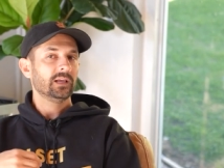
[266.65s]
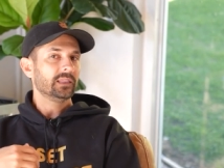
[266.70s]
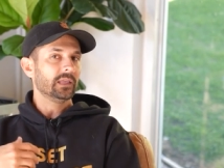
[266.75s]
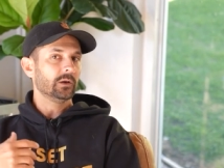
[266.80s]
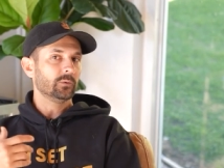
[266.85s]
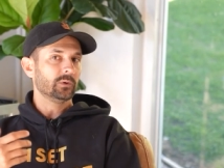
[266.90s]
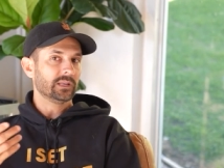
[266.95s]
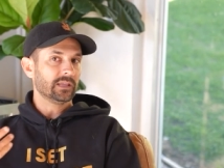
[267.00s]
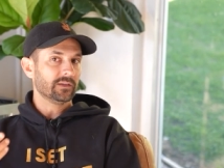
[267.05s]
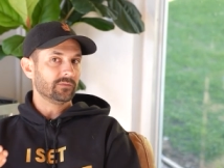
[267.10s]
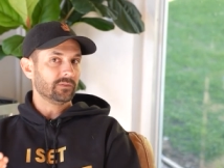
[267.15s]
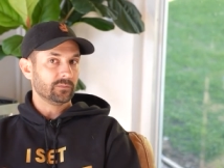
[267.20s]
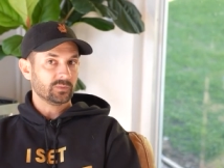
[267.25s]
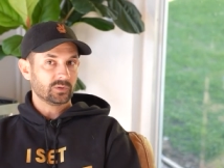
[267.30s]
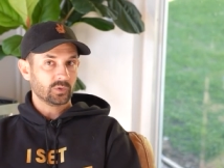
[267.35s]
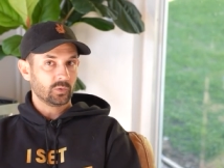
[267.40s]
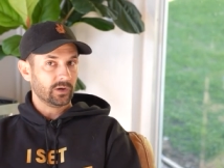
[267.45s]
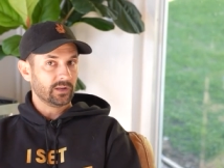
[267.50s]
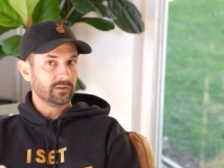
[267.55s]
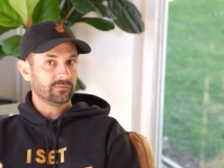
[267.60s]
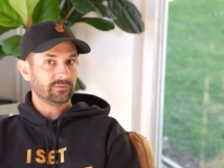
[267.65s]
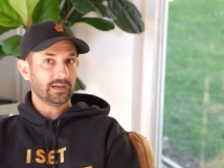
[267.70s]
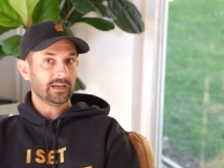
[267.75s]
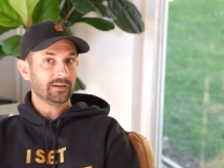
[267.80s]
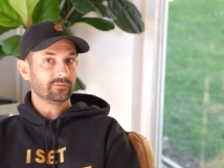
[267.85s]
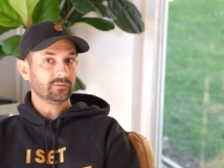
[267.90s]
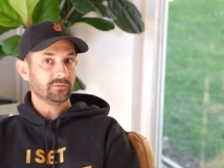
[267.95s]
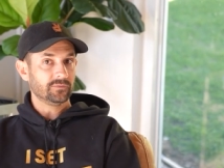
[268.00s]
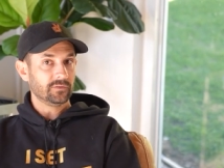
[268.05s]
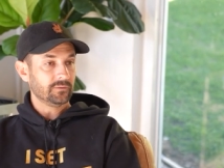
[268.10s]
that would give them
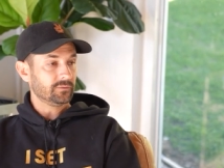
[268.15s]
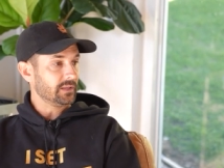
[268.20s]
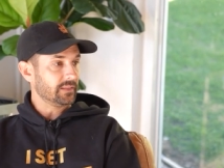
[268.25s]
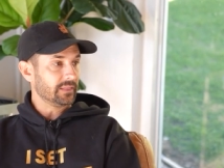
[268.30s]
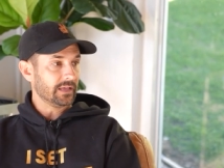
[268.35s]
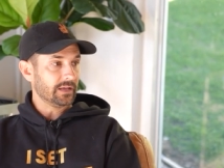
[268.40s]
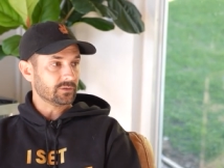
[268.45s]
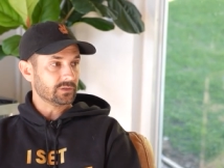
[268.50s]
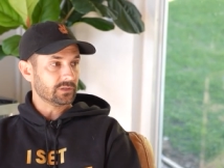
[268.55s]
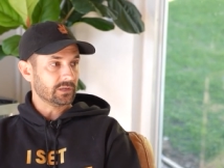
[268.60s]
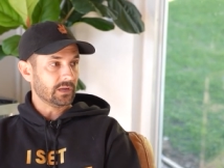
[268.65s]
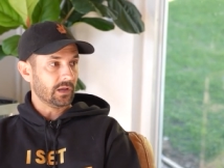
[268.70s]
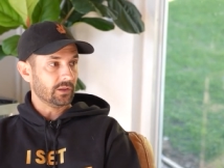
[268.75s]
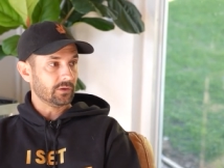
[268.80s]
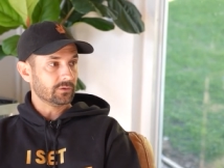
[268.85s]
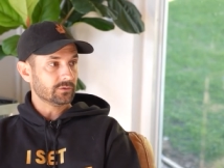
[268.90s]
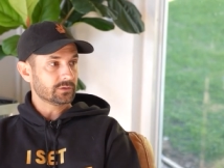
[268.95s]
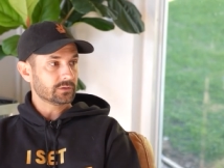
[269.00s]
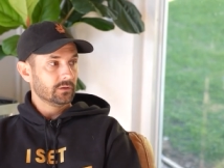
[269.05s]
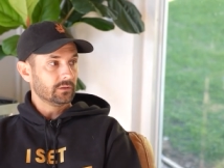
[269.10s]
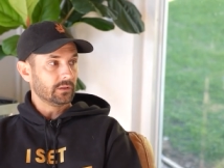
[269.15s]
twenty-five to fifty thousand dollars.